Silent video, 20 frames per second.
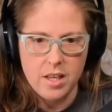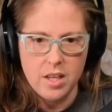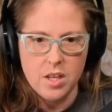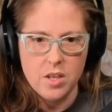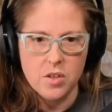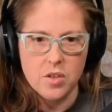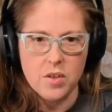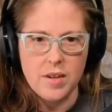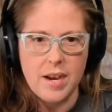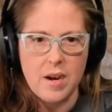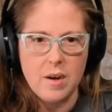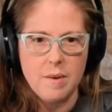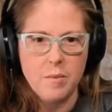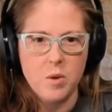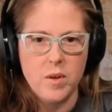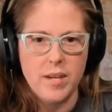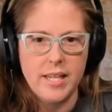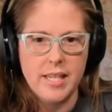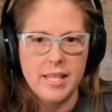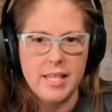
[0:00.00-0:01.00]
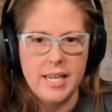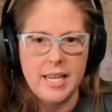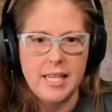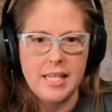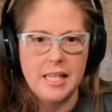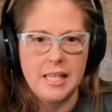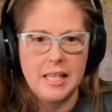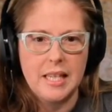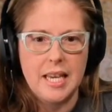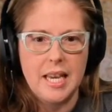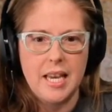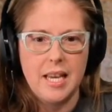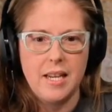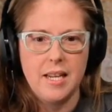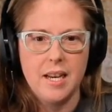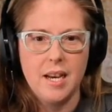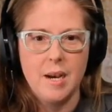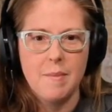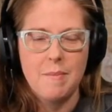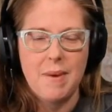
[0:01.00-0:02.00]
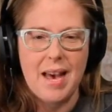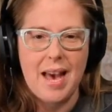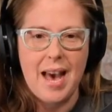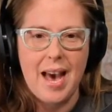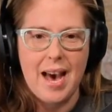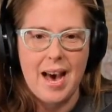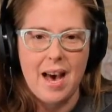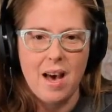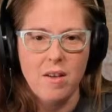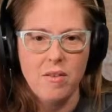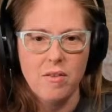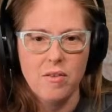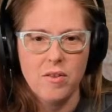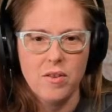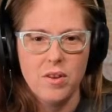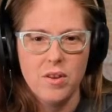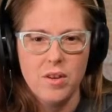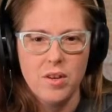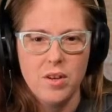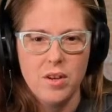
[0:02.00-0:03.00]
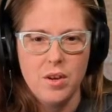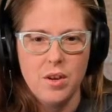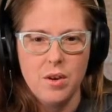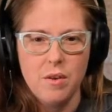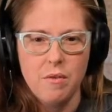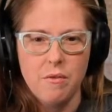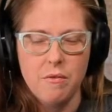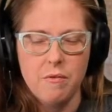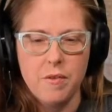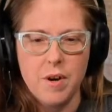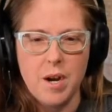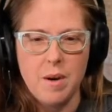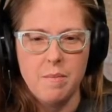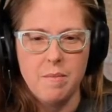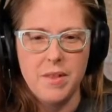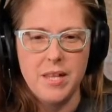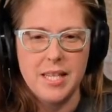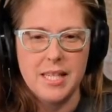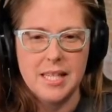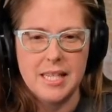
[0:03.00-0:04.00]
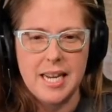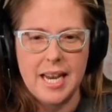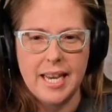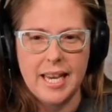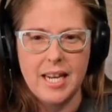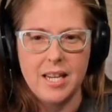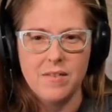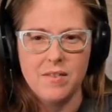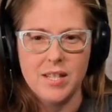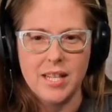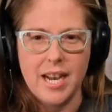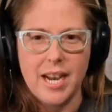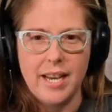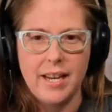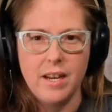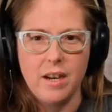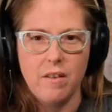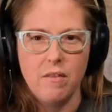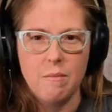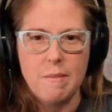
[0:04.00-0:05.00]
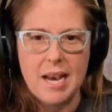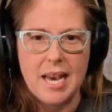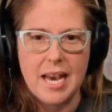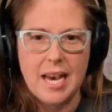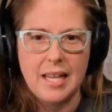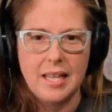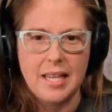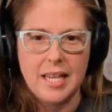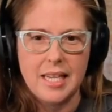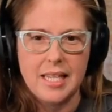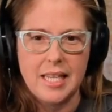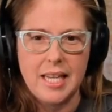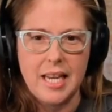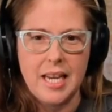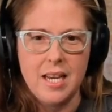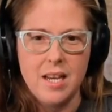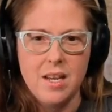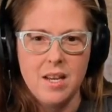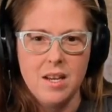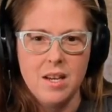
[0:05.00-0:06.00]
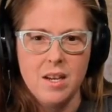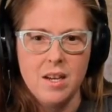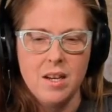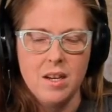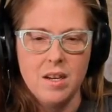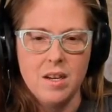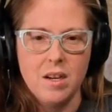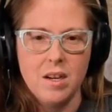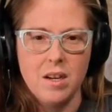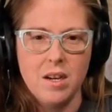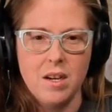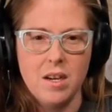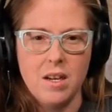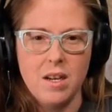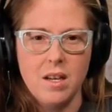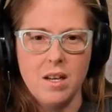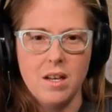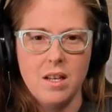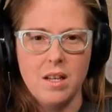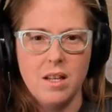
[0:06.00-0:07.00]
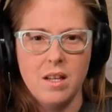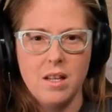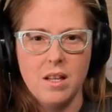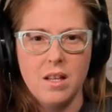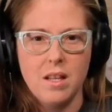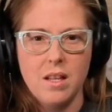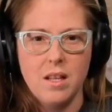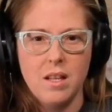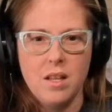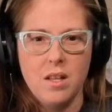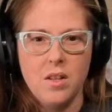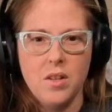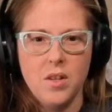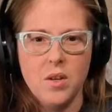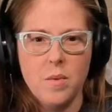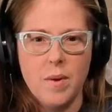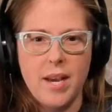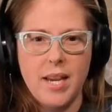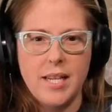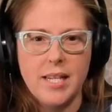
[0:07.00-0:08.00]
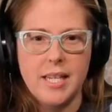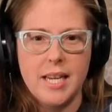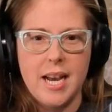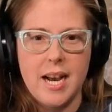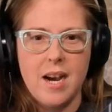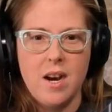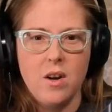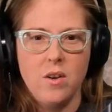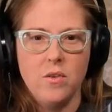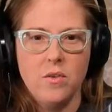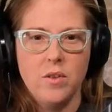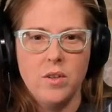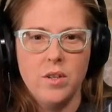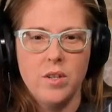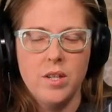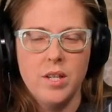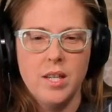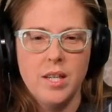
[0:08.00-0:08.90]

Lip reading: So now I'm going to need to lead a path from this negative side of my LED all the way down.